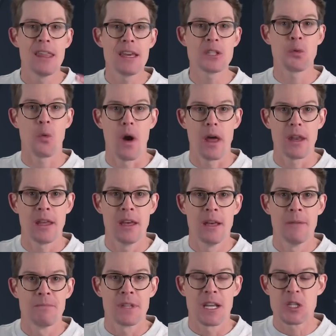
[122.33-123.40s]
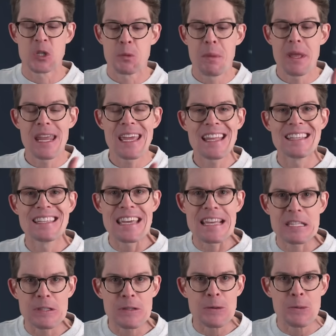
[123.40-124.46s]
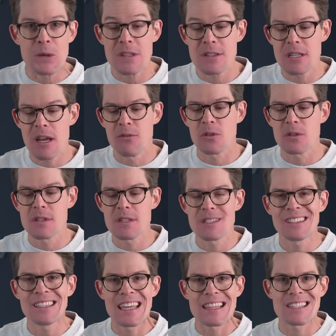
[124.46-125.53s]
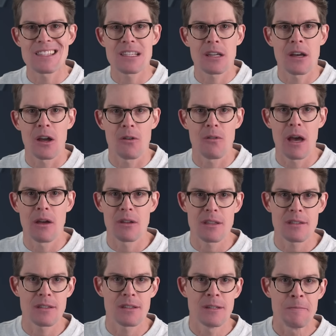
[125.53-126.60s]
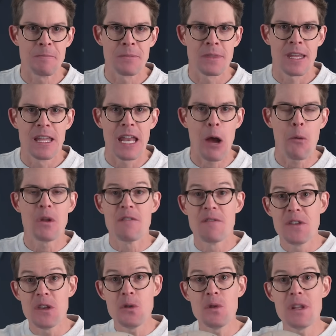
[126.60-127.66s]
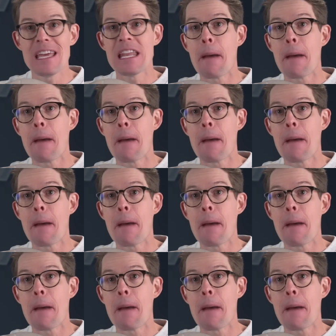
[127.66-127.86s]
this one, a spinning disc with several slits cut around it. Now, when viewed